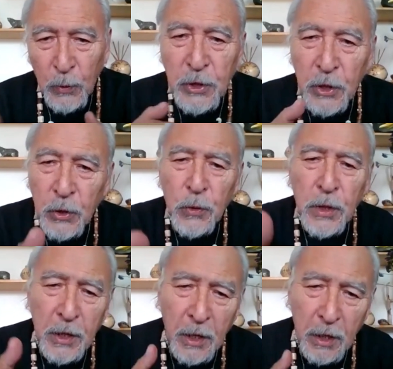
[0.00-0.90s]
which
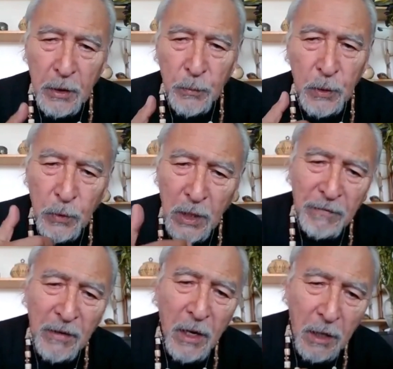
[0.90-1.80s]
you and I, we
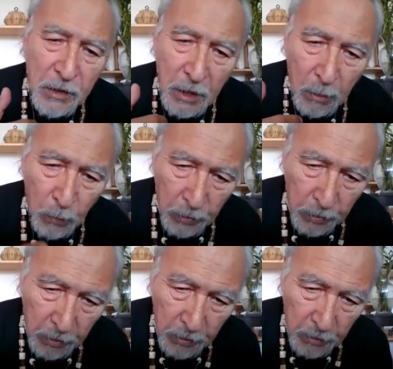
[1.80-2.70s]
will have a hard time
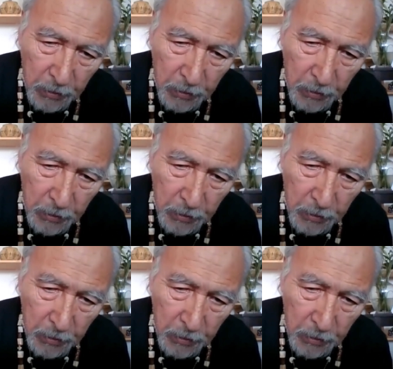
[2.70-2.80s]
with.